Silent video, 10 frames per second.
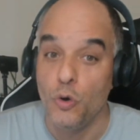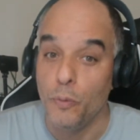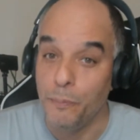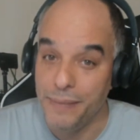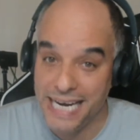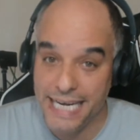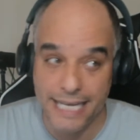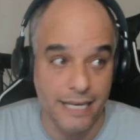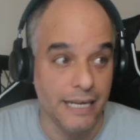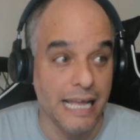
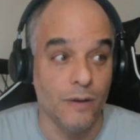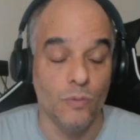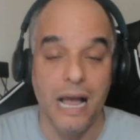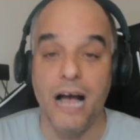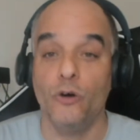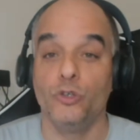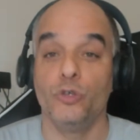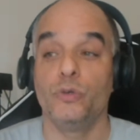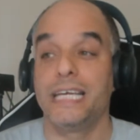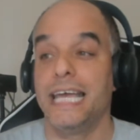media and how
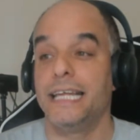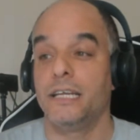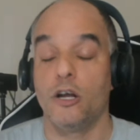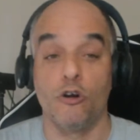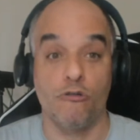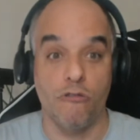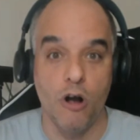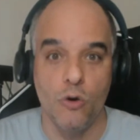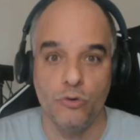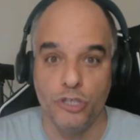you can
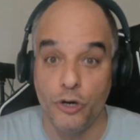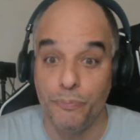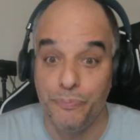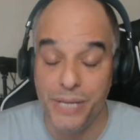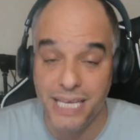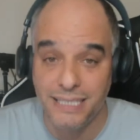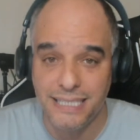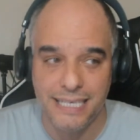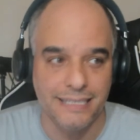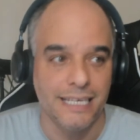grow your
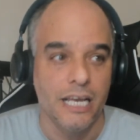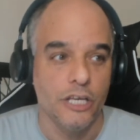business